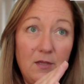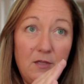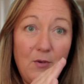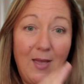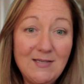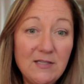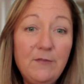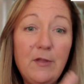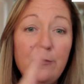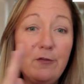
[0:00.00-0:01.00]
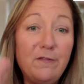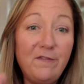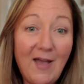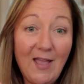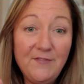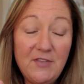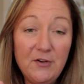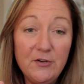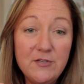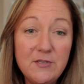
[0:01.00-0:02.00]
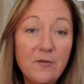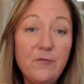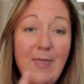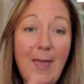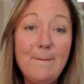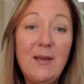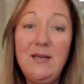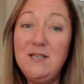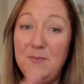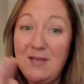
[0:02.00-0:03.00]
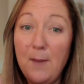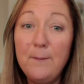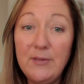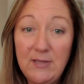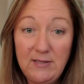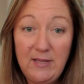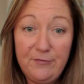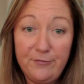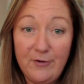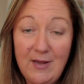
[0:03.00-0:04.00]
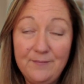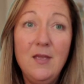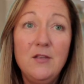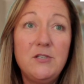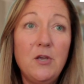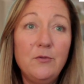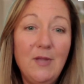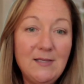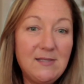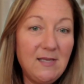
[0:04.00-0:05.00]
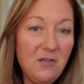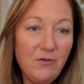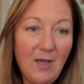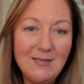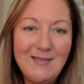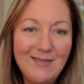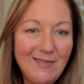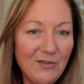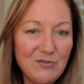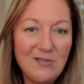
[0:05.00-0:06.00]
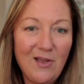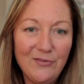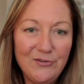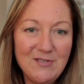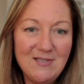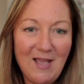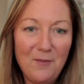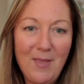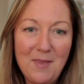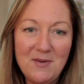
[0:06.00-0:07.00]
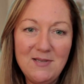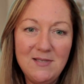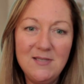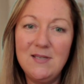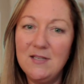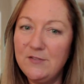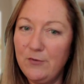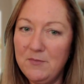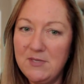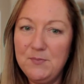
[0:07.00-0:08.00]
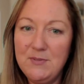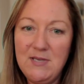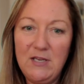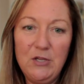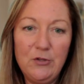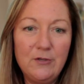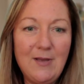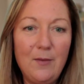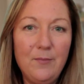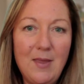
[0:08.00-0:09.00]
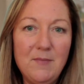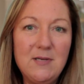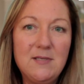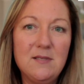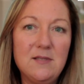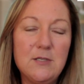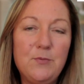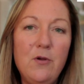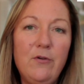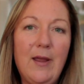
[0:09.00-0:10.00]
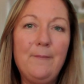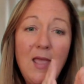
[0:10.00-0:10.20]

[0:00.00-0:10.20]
you had to live there for 5 years for that money to be completely free. So let's say you got $10,000 in down payment assistance from this particular down payment assistance program.